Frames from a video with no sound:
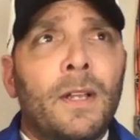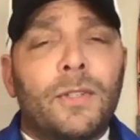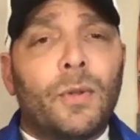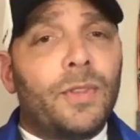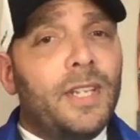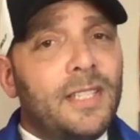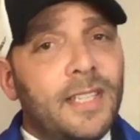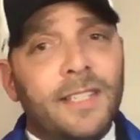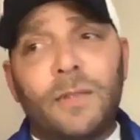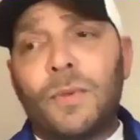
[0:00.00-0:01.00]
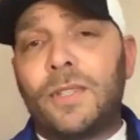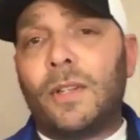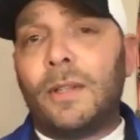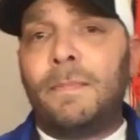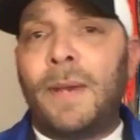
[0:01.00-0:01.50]
So these things can
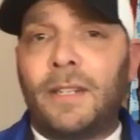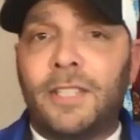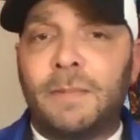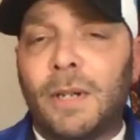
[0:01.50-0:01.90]
result in penalties,